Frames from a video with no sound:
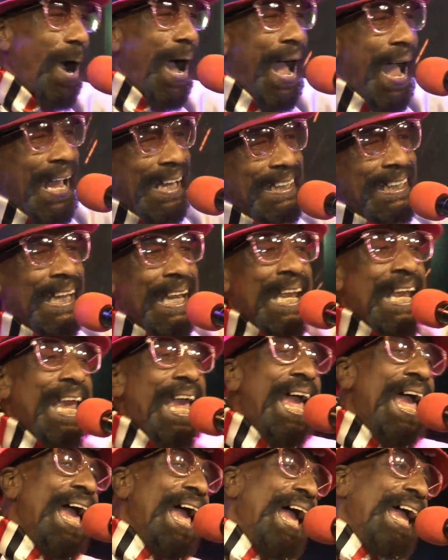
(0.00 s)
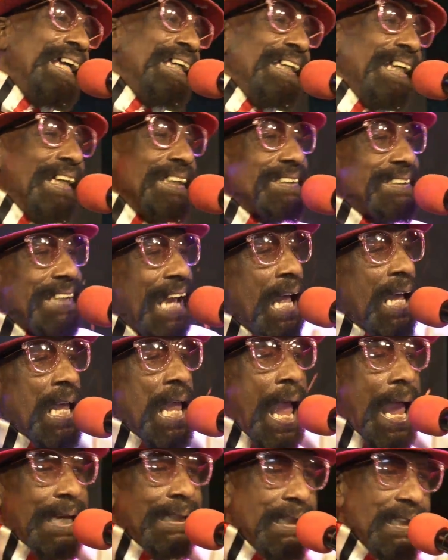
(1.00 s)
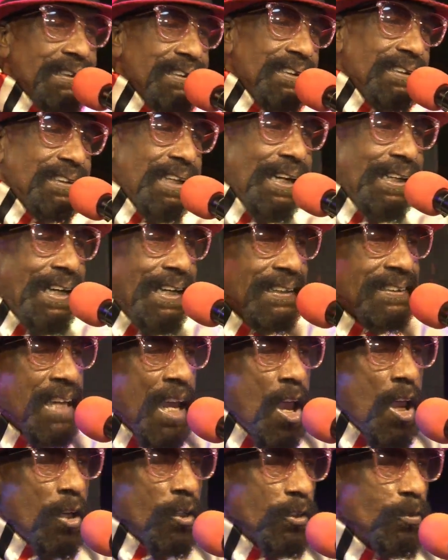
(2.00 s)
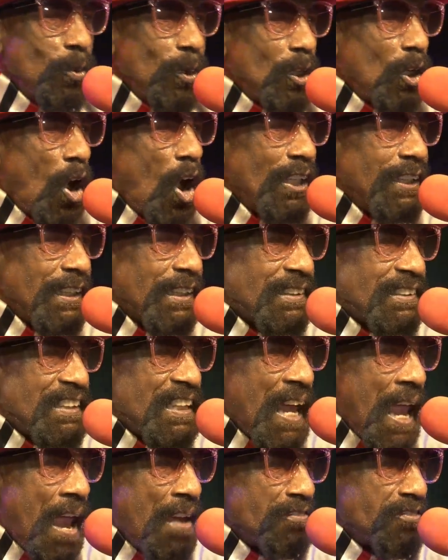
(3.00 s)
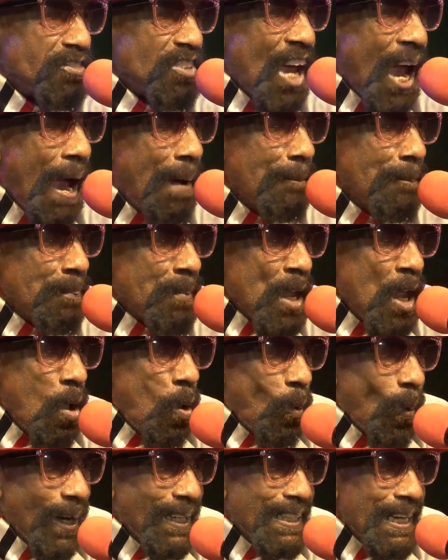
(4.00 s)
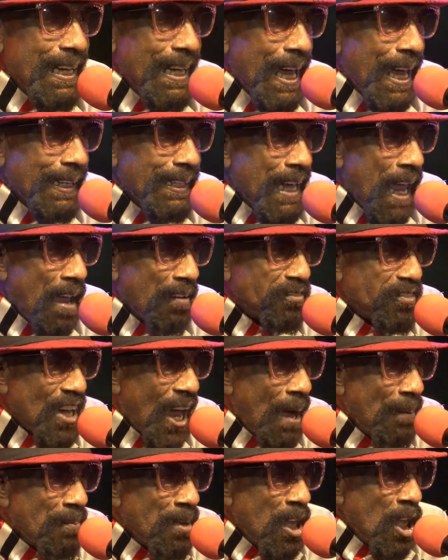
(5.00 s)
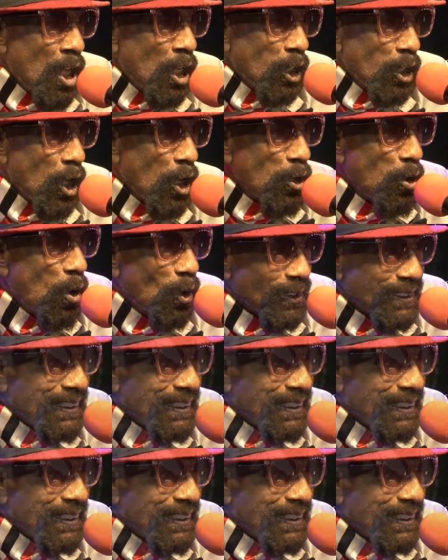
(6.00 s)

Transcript: wild. Hey, listen to this. We call this the F-Jam. When you hear the F-Jam, you know